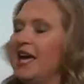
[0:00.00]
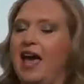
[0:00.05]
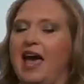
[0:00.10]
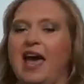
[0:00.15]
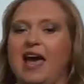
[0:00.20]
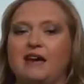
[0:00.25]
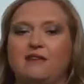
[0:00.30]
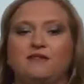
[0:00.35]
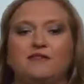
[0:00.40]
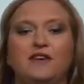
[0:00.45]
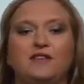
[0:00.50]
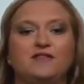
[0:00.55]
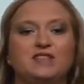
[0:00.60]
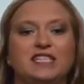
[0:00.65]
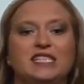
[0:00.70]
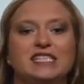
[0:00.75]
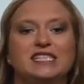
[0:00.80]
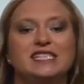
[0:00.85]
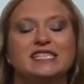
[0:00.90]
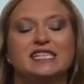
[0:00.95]
at
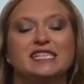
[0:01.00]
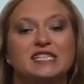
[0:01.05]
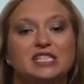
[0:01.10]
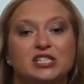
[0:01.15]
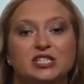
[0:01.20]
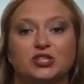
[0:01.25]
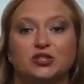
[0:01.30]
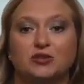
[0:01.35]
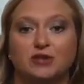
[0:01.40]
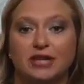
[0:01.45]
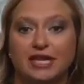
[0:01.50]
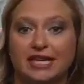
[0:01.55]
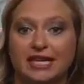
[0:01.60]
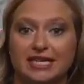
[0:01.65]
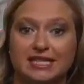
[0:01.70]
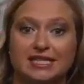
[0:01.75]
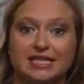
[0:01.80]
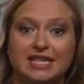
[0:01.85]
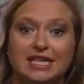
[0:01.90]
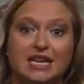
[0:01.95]
56
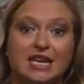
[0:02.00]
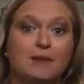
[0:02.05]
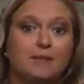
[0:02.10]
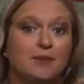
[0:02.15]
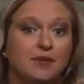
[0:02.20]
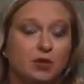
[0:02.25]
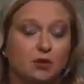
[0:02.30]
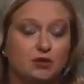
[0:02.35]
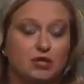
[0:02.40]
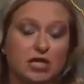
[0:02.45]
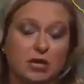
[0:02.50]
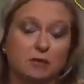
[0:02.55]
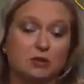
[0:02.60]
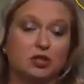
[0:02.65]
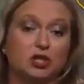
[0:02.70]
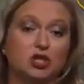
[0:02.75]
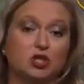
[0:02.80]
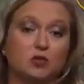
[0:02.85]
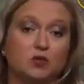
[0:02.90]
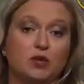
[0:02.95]
degrees, but those
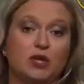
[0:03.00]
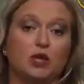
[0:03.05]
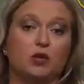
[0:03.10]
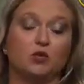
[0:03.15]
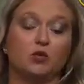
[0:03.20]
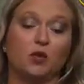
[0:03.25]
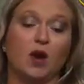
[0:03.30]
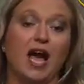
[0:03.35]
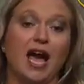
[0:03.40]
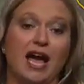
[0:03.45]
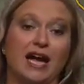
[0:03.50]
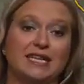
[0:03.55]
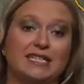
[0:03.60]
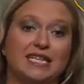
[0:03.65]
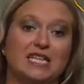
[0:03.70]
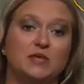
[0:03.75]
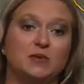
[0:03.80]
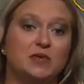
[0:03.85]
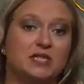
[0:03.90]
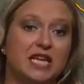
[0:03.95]
temperatures will rise.
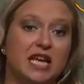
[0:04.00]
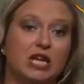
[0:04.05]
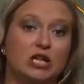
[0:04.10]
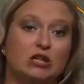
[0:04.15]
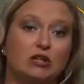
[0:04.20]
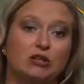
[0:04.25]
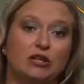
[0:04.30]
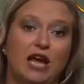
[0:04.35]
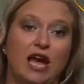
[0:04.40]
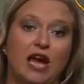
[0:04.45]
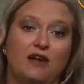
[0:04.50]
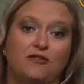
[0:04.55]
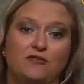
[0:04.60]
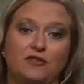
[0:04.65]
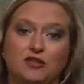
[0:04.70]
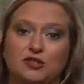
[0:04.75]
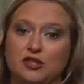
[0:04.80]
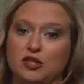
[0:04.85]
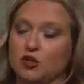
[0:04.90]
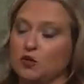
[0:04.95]
As we take a look at
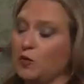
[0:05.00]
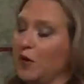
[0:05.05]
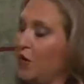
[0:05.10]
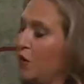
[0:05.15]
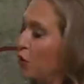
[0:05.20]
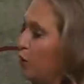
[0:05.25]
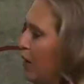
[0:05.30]
First Alert Weather